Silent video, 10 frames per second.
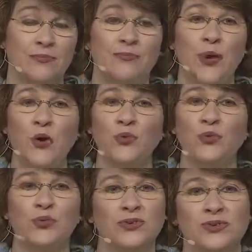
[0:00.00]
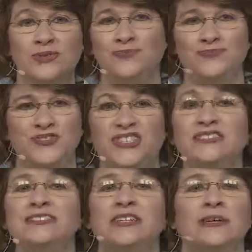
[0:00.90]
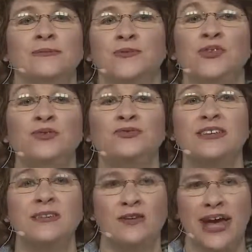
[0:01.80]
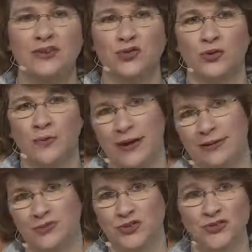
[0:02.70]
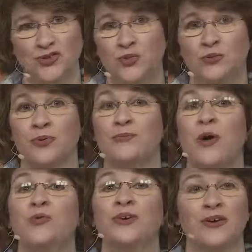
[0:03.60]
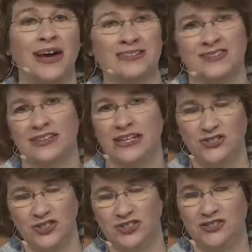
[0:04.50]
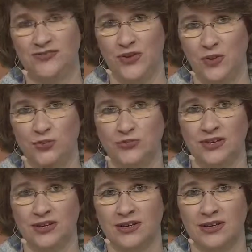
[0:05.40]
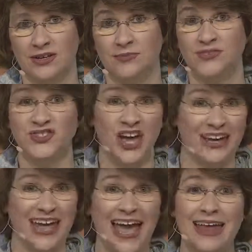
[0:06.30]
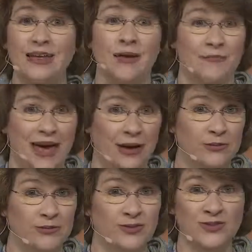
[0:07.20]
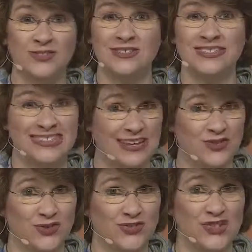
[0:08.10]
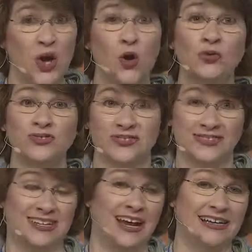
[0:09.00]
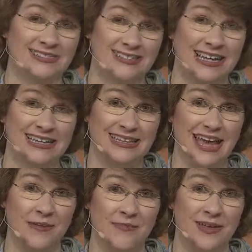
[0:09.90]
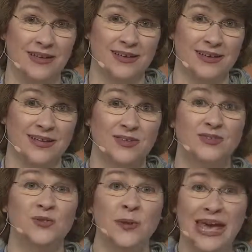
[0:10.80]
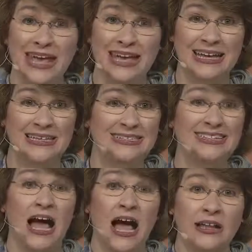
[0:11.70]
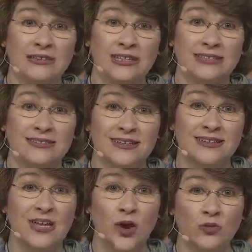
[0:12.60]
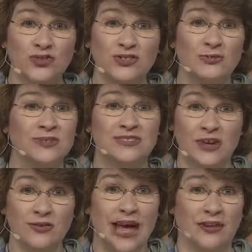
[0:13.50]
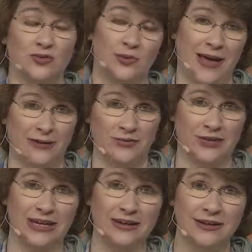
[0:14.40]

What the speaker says: Both were just using their natural boundaries to promote their isolationist views. China had mountains, deserts, and oceans that isolated them. Japan is an island. The ocean was their natural boundary.